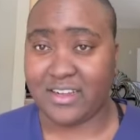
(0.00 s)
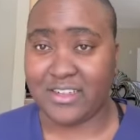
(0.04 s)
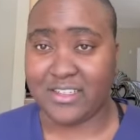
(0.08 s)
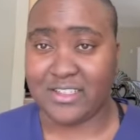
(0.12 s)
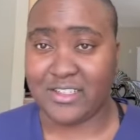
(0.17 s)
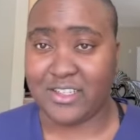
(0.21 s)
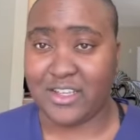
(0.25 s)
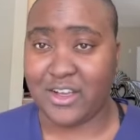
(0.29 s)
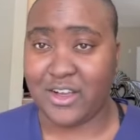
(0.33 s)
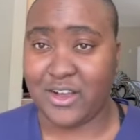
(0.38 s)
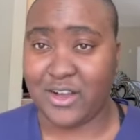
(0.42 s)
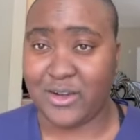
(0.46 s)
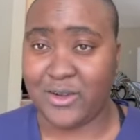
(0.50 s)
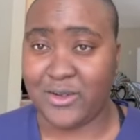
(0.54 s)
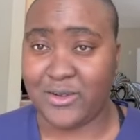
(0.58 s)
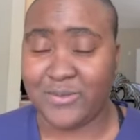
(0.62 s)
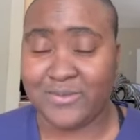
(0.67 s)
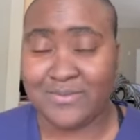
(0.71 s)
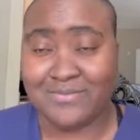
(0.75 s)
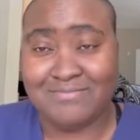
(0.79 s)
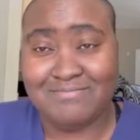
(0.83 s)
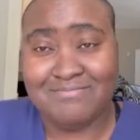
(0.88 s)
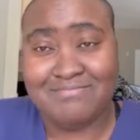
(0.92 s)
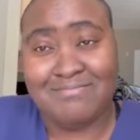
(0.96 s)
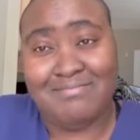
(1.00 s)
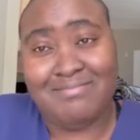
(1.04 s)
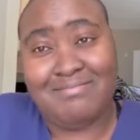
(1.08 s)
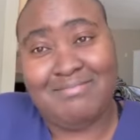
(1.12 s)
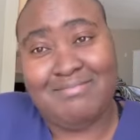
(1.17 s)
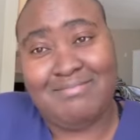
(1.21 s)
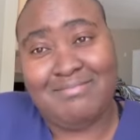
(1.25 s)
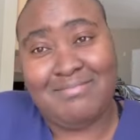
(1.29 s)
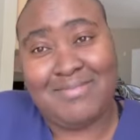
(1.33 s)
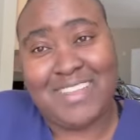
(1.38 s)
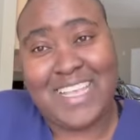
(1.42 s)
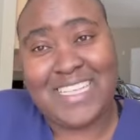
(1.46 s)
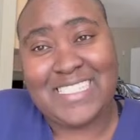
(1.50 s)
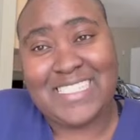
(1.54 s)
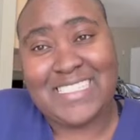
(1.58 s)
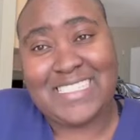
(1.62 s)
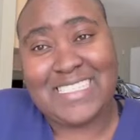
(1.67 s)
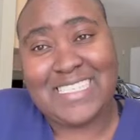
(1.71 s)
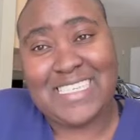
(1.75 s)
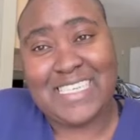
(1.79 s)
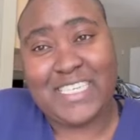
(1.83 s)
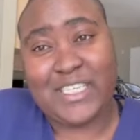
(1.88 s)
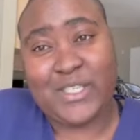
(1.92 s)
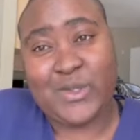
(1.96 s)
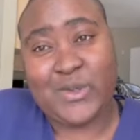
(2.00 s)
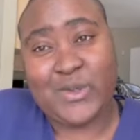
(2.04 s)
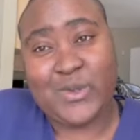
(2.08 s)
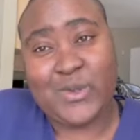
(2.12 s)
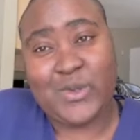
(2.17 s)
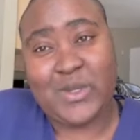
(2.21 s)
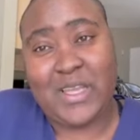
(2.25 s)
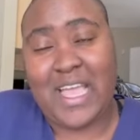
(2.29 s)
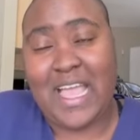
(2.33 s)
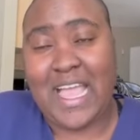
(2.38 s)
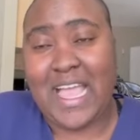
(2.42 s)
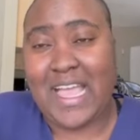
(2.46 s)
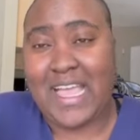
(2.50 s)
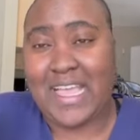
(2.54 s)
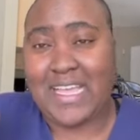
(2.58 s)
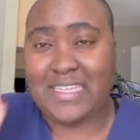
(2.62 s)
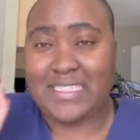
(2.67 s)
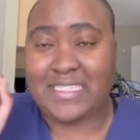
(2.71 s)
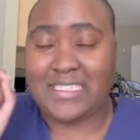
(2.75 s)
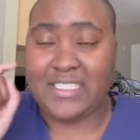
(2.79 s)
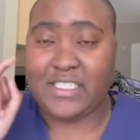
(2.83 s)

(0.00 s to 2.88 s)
So see you, and